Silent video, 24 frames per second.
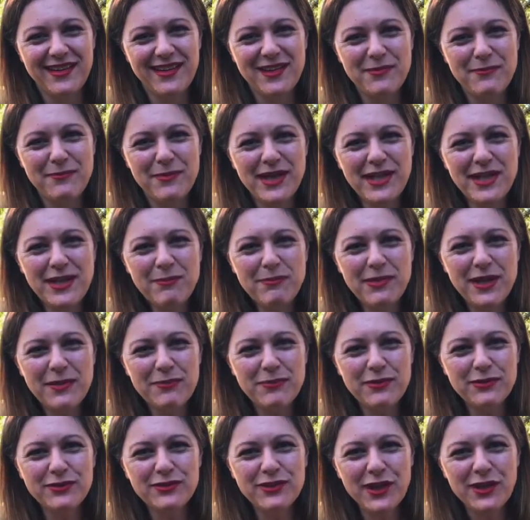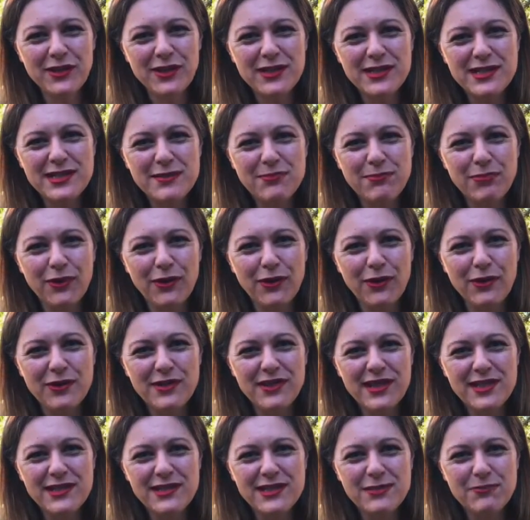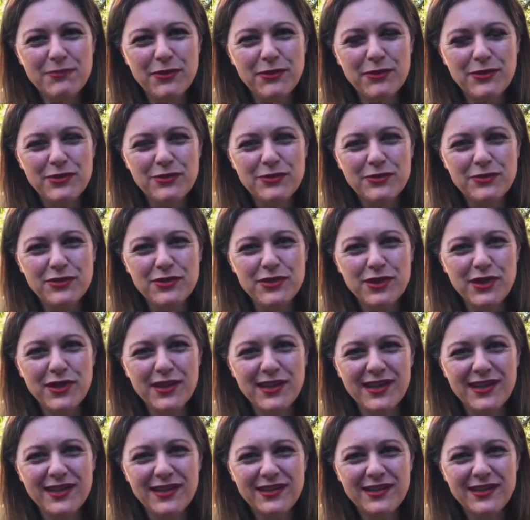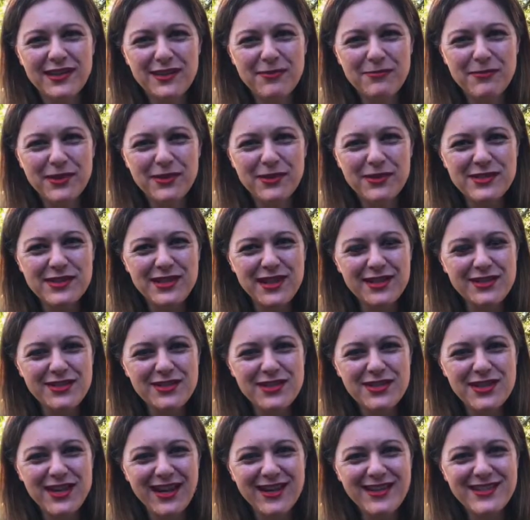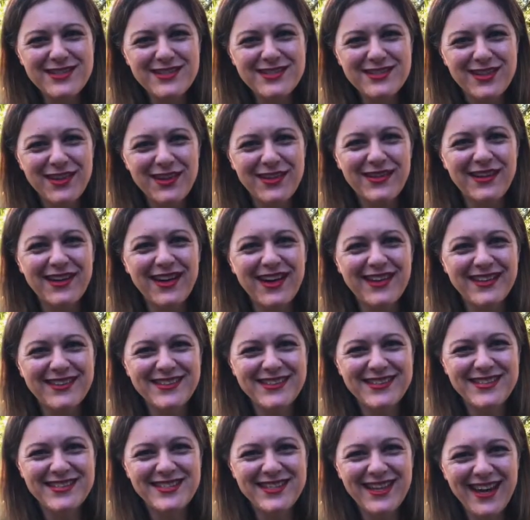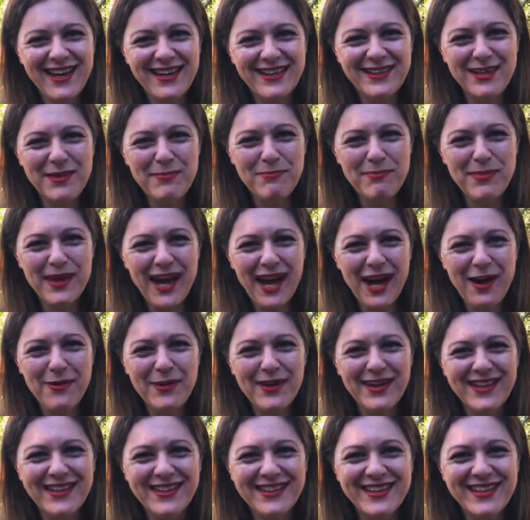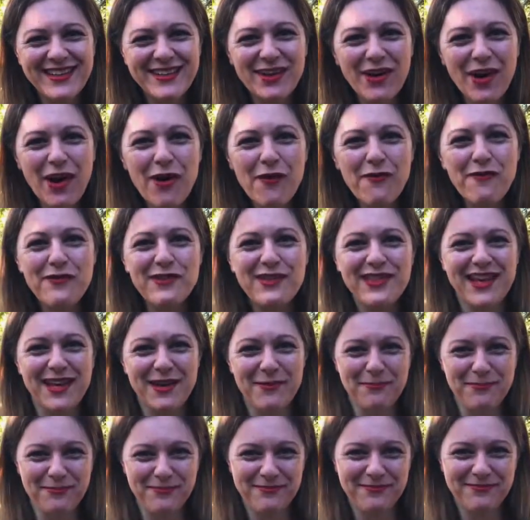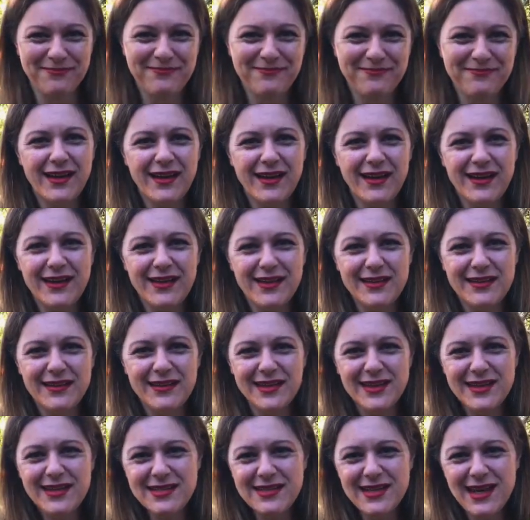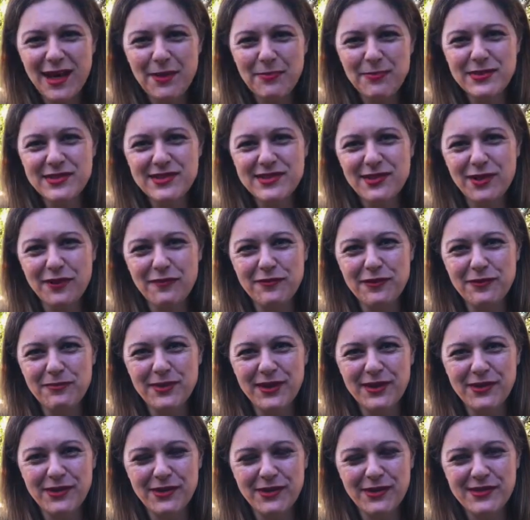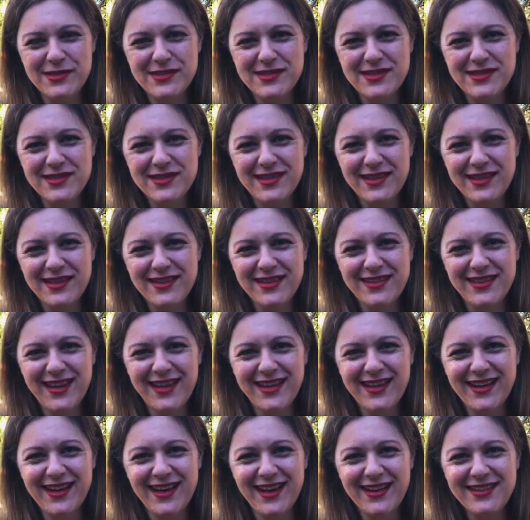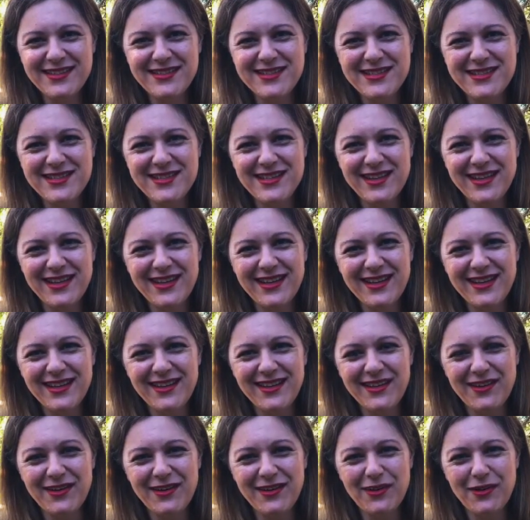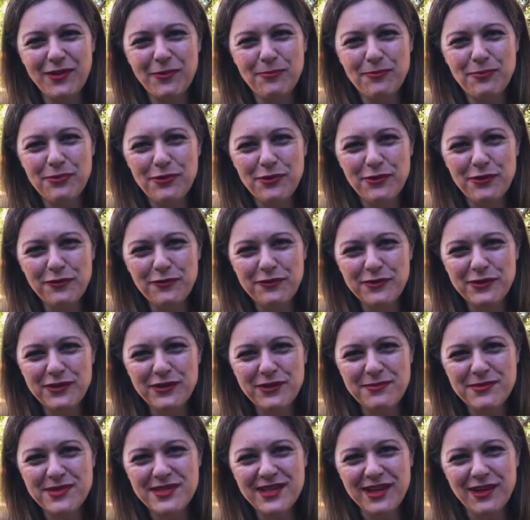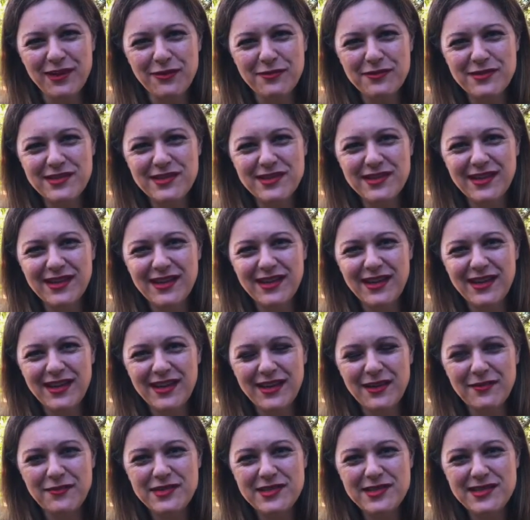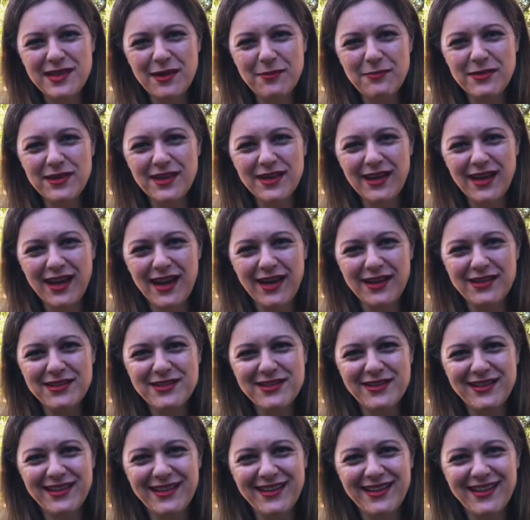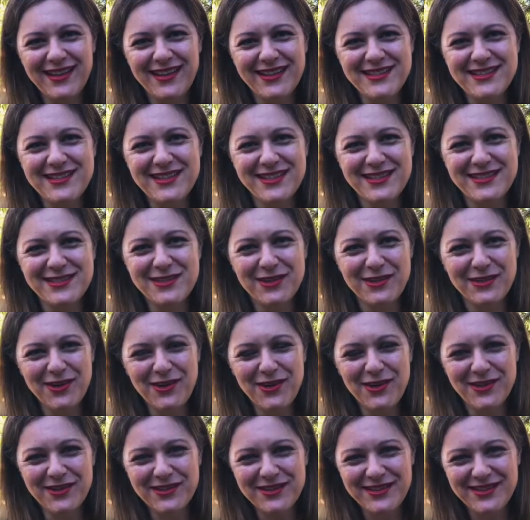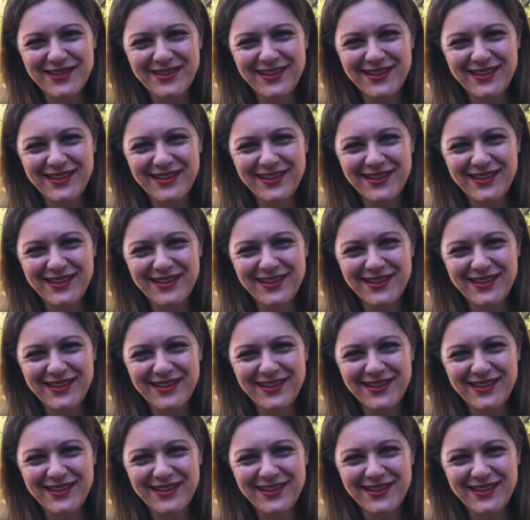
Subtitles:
Many people don't explore their spiritual journey because they just don't understand the power it can offer them. This happens often because they can't see or prove to themselves if something actually exists or not.